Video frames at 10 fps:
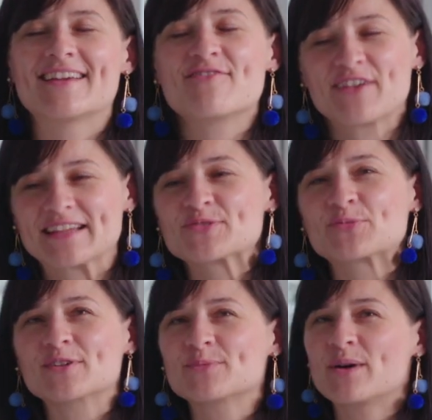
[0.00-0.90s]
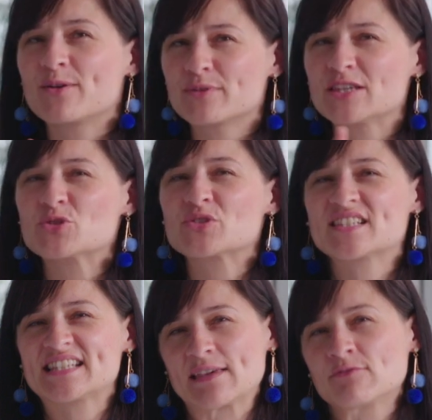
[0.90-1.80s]
a French word, but we use the
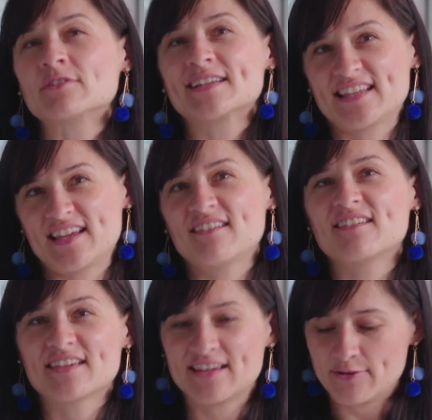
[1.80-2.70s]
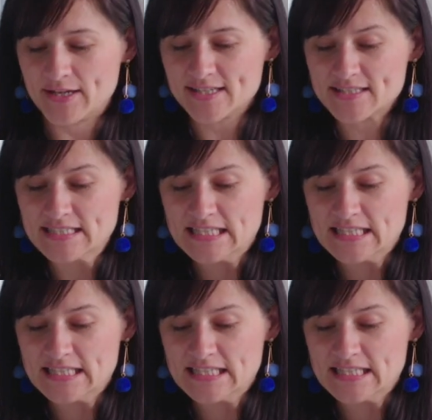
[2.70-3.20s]
same word in Hungarian.